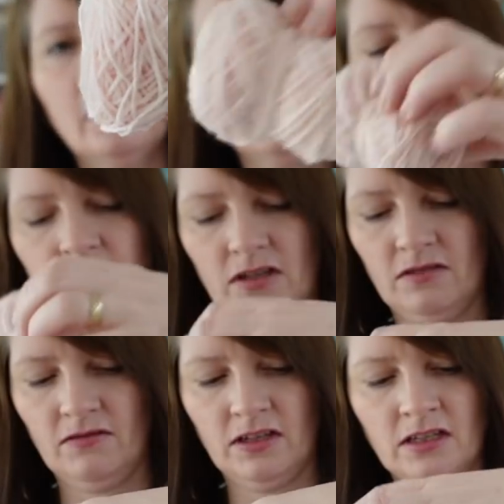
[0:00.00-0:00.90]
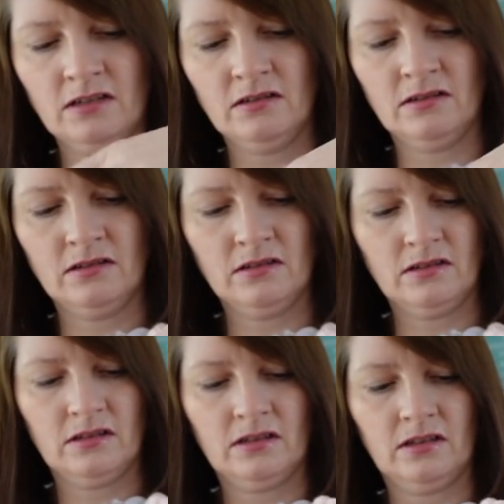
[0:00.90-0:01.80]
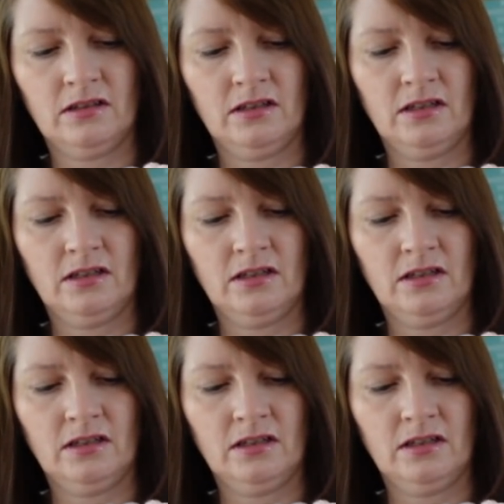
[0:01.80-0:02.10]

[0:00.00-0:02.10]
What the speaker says: leftover yarns